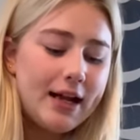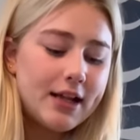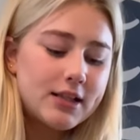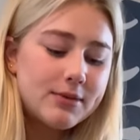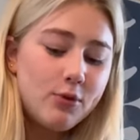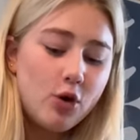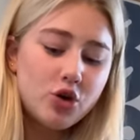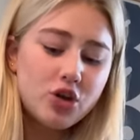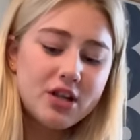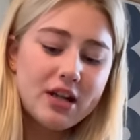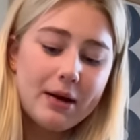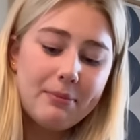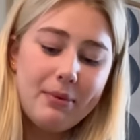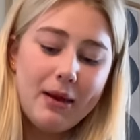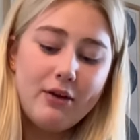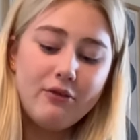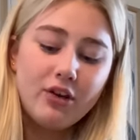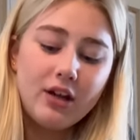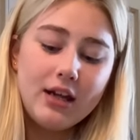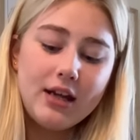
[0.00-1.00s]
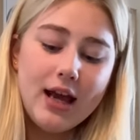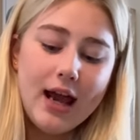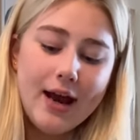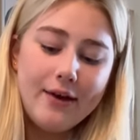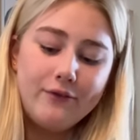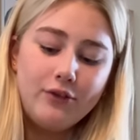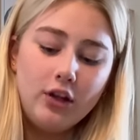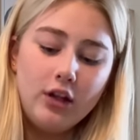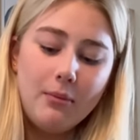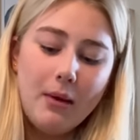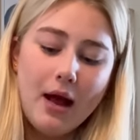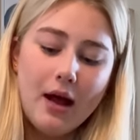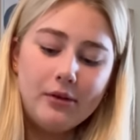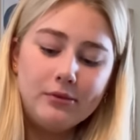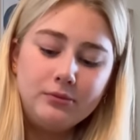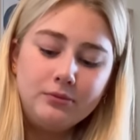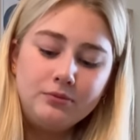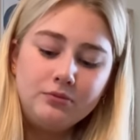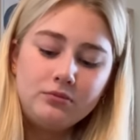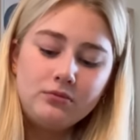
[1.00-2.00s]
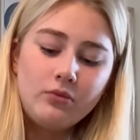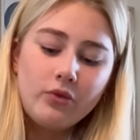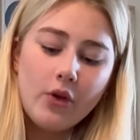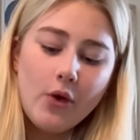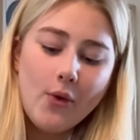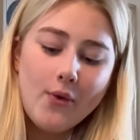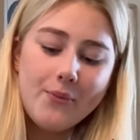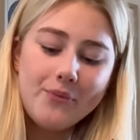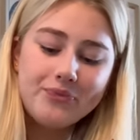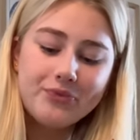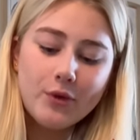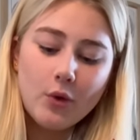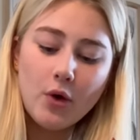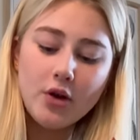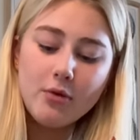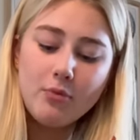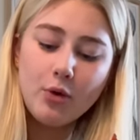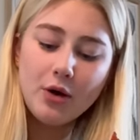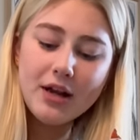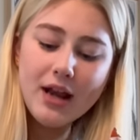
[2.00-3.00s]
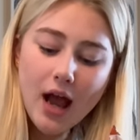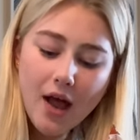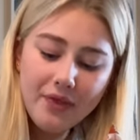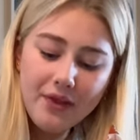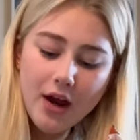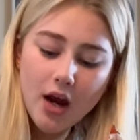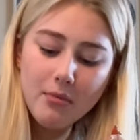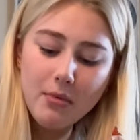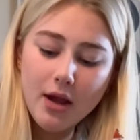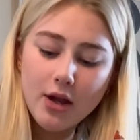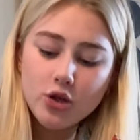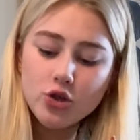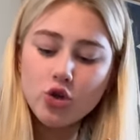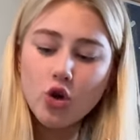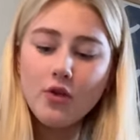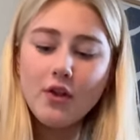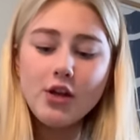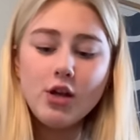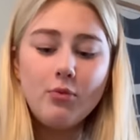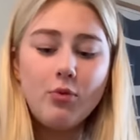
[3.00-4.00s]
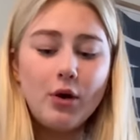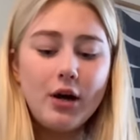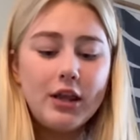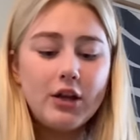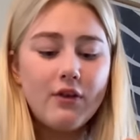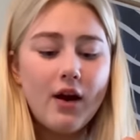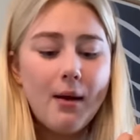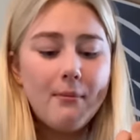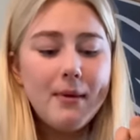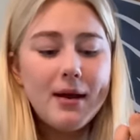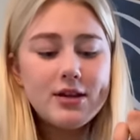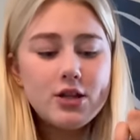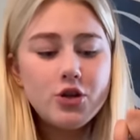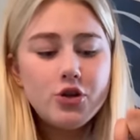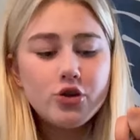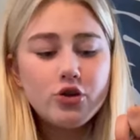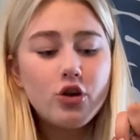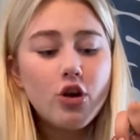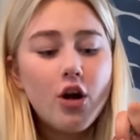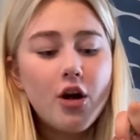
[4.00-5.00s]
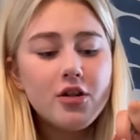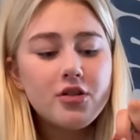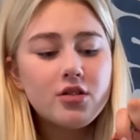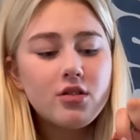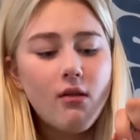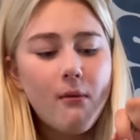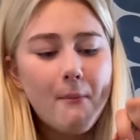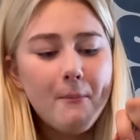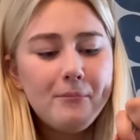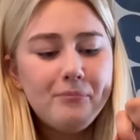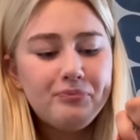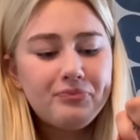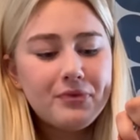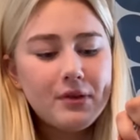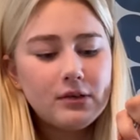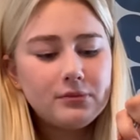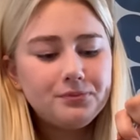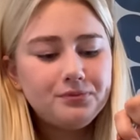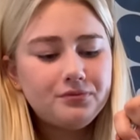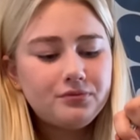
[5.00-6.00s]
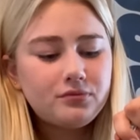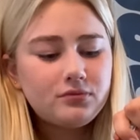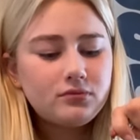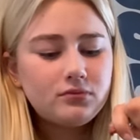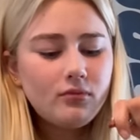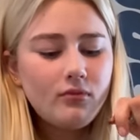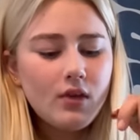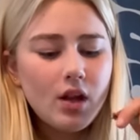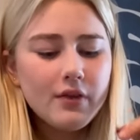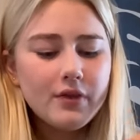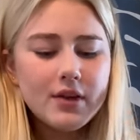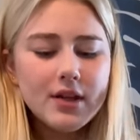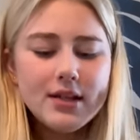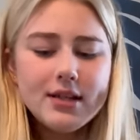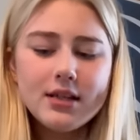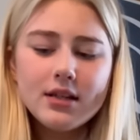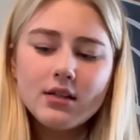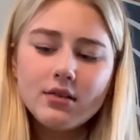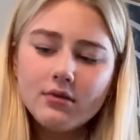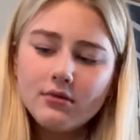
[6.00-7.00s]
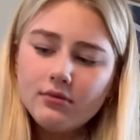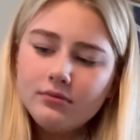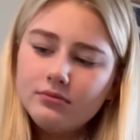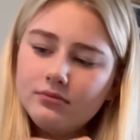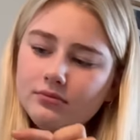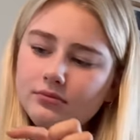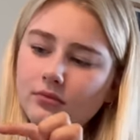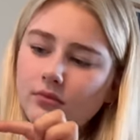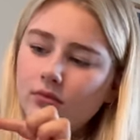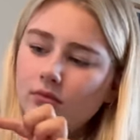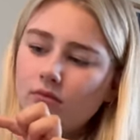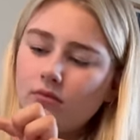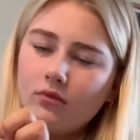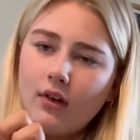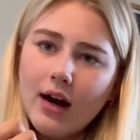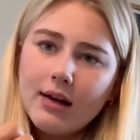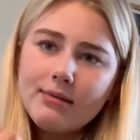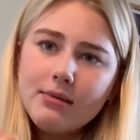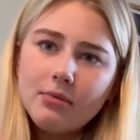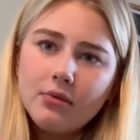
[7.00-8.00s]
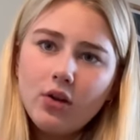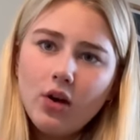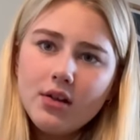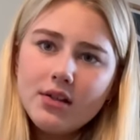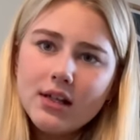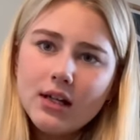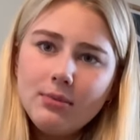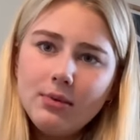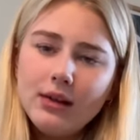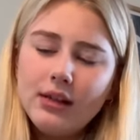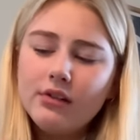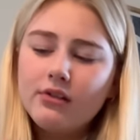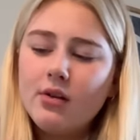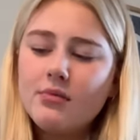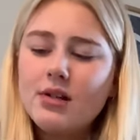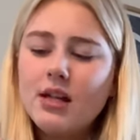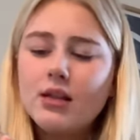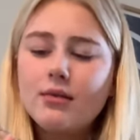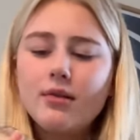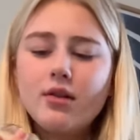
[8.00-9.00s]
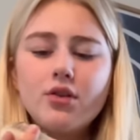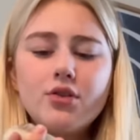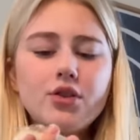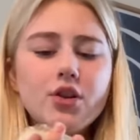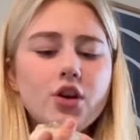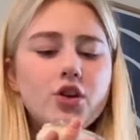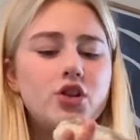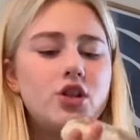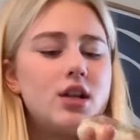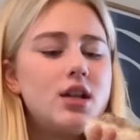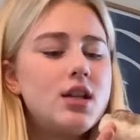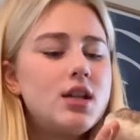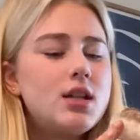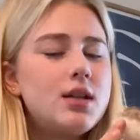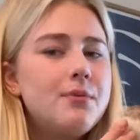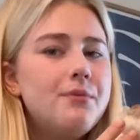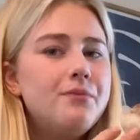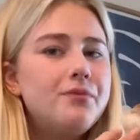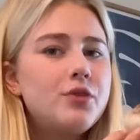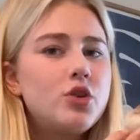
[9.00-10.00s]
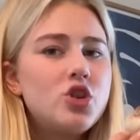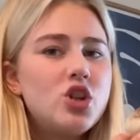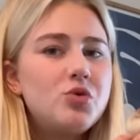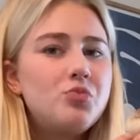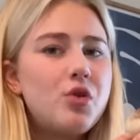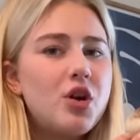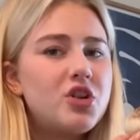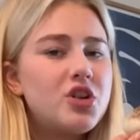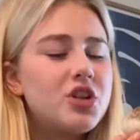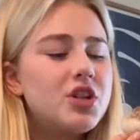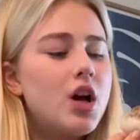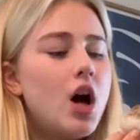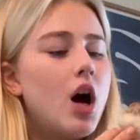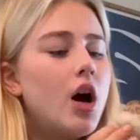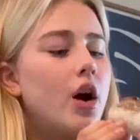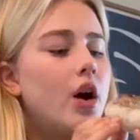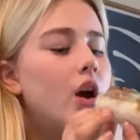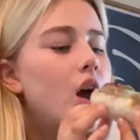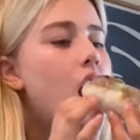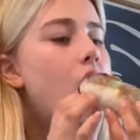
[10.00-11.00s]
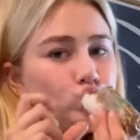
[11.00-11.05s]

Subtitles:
It's more just, like, being really careful about what you're putting out there and making sure that you're putting the right message across. This rice paper roll is completely ripped down the middle, so she's precious cargo.